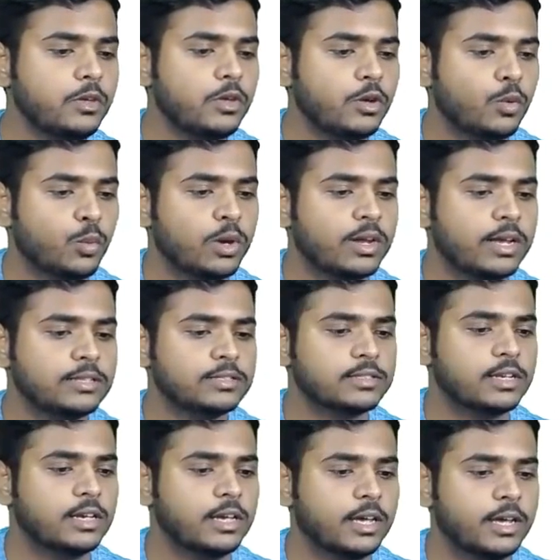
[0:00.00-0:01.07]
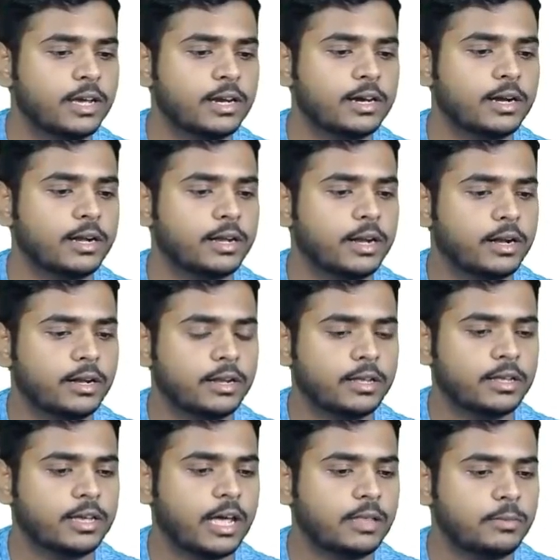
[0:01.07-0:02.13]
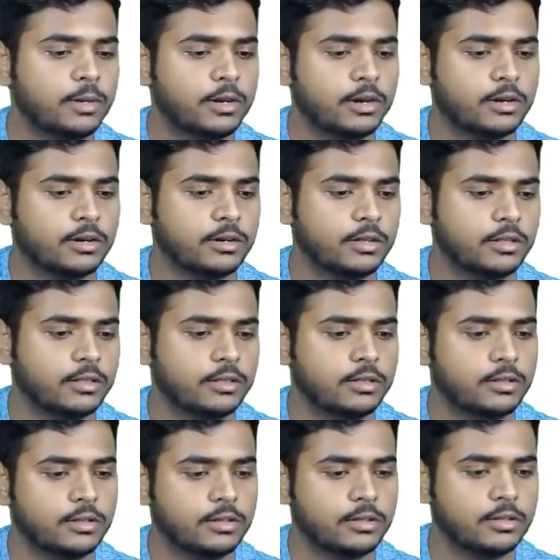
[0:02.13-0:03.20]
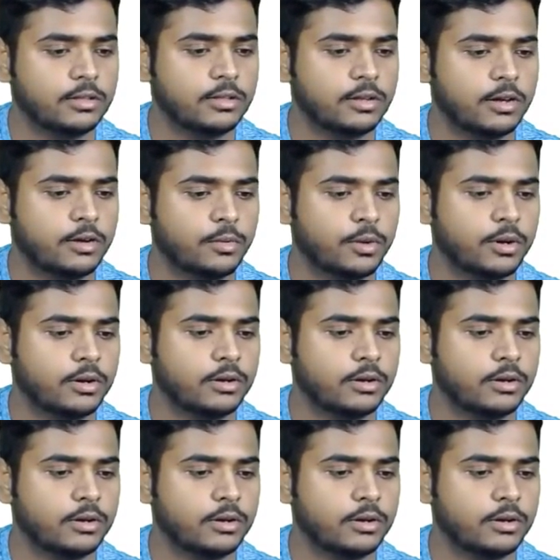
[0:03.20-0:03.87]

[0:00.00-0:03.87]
whereas air content can be greater than 100.